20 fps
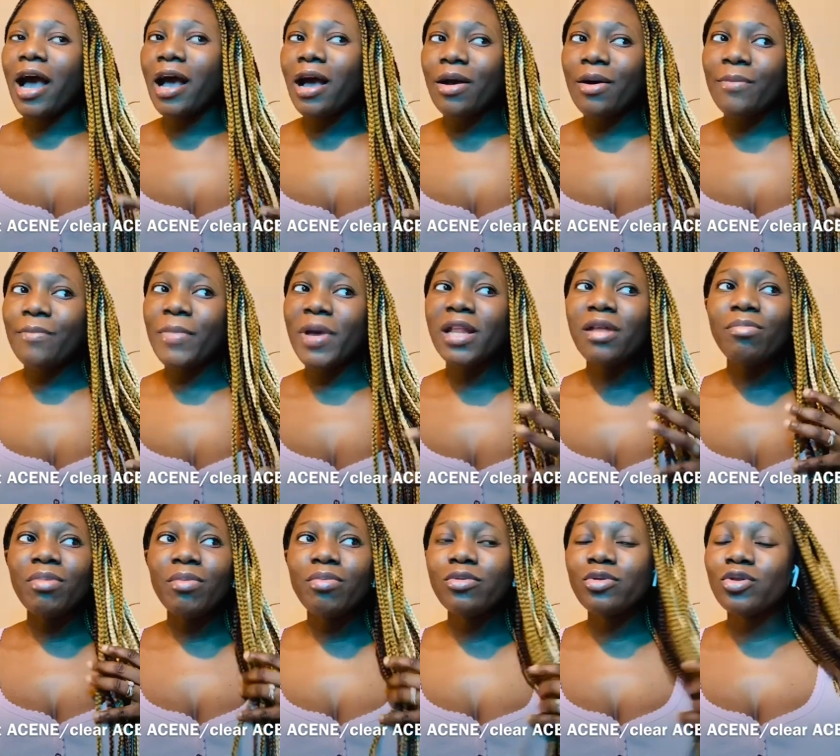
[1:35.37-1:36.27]
Many
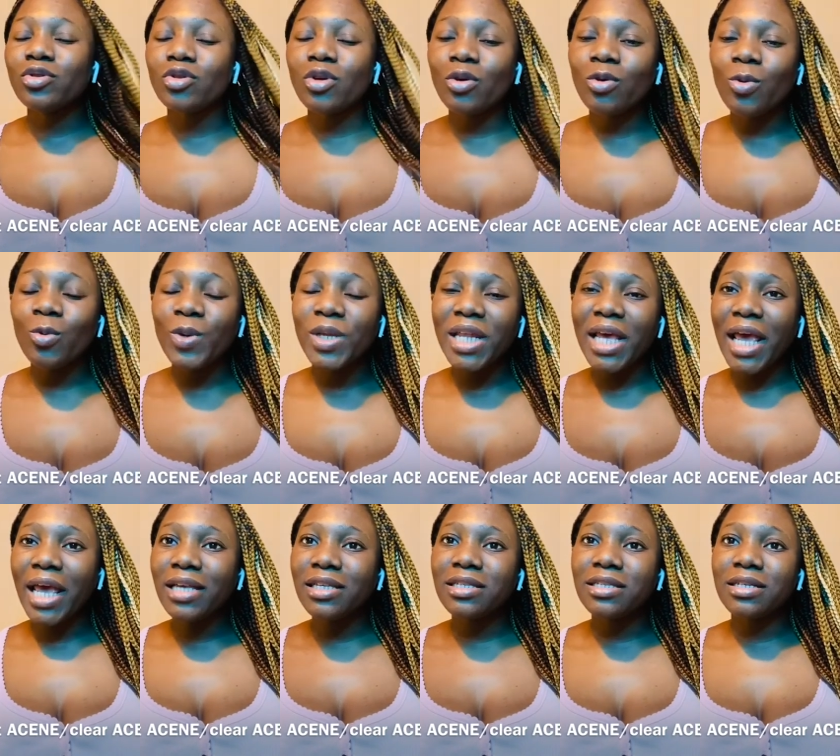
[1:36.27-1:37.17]
people struggle with
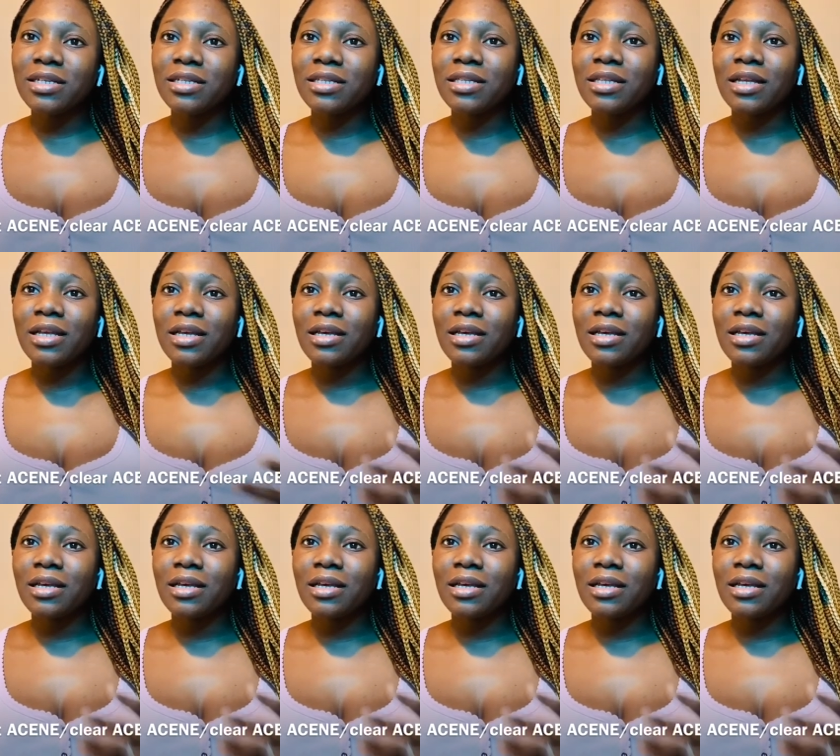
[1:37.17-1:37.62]
ACENE,